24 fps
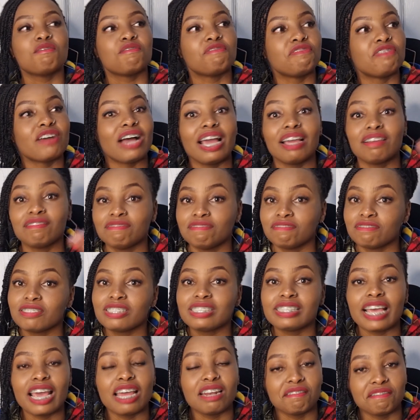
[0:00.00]

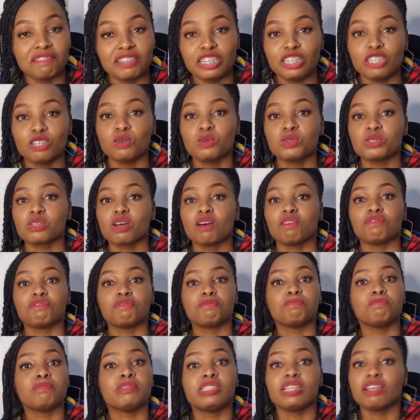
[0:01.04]
5-10 videos of
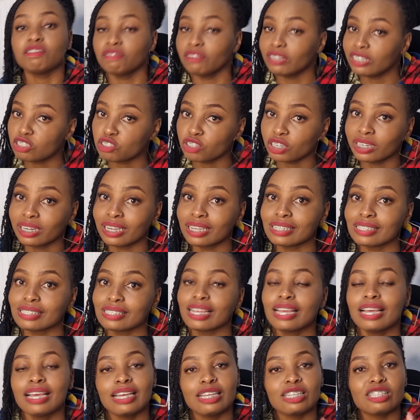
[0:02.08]
different traders
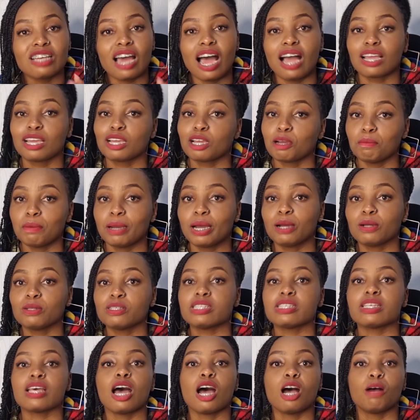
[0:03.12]
talking
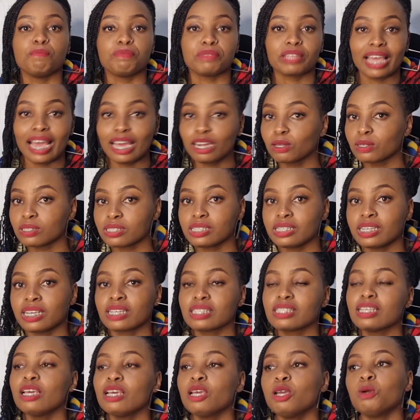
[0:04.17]
about candlesticks.